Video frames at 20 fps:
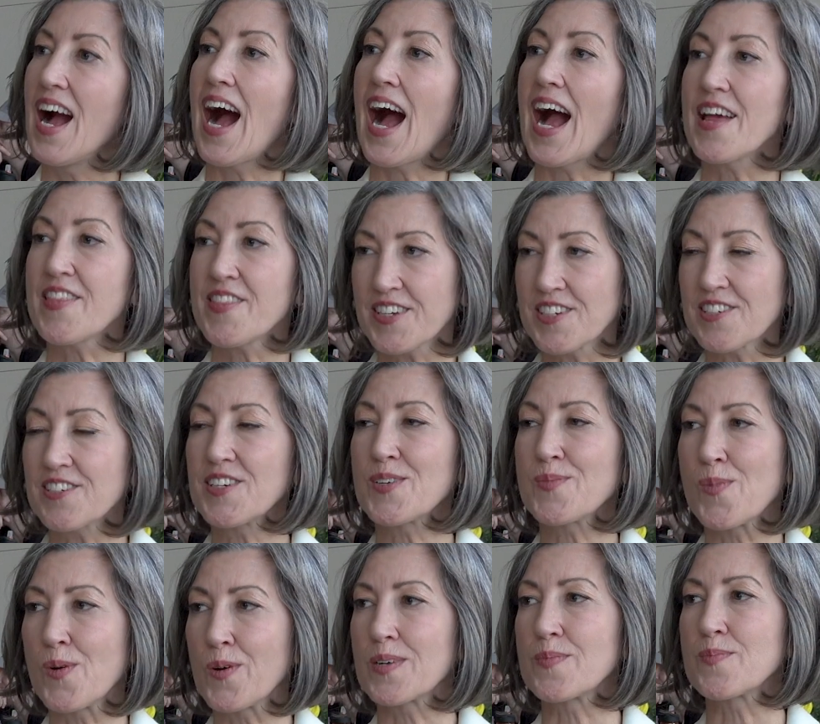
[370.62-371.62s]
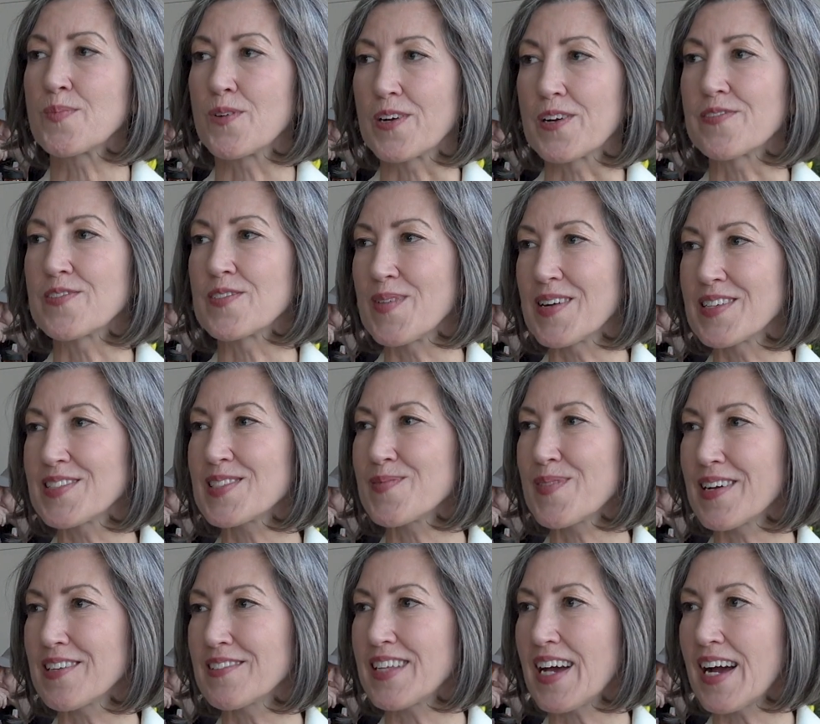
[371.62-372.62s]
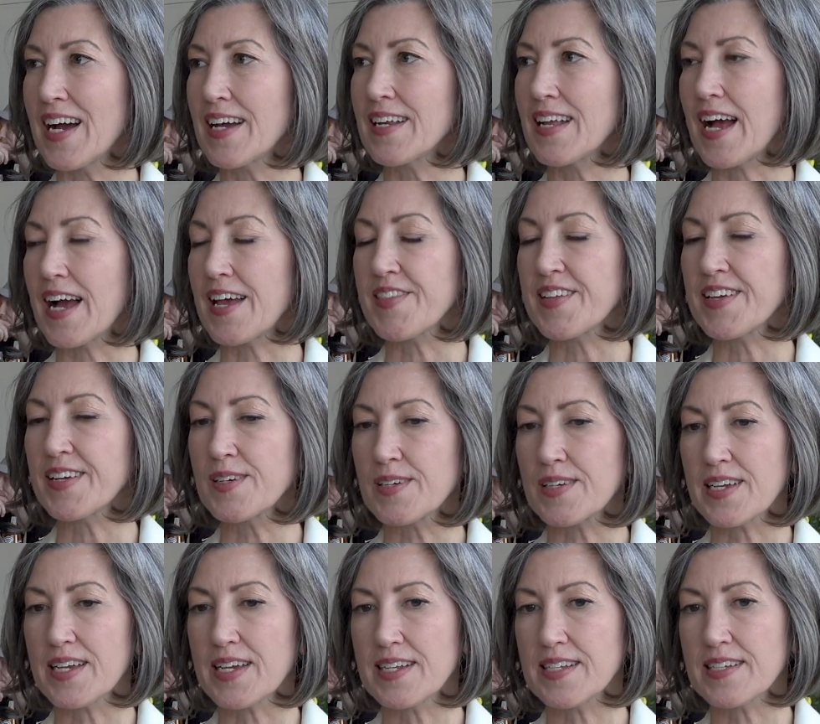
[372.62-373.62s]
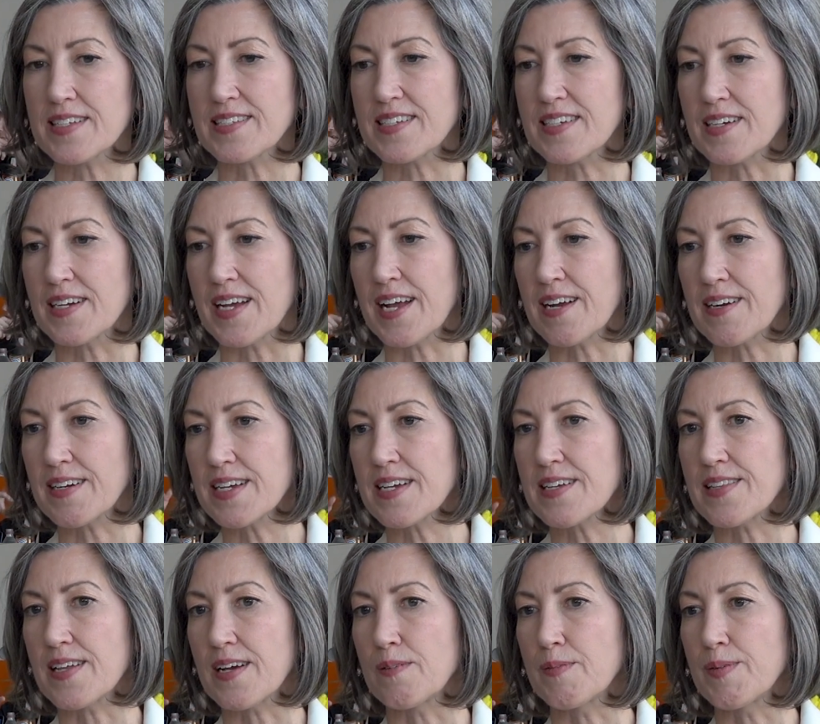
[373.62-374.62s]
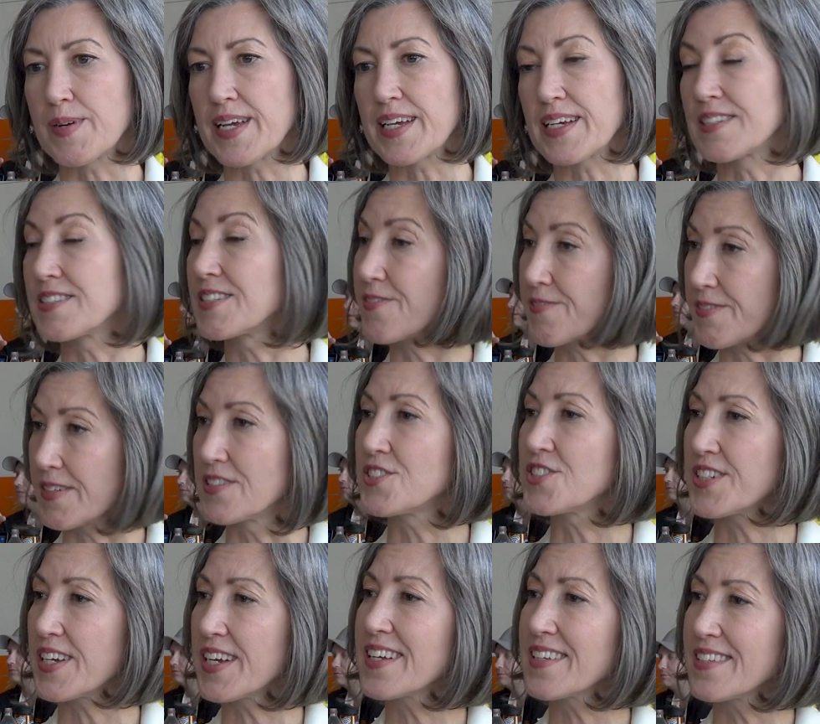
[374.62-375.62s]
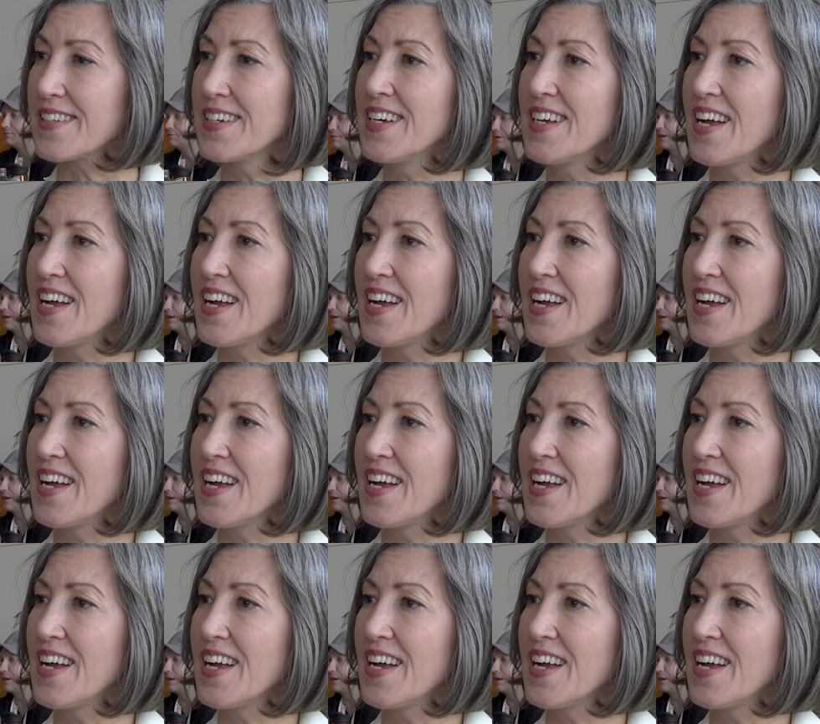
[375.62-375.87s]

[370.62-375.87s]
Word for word: I think you'll hear more and more from us about that. I think it is an area that we can differentiate.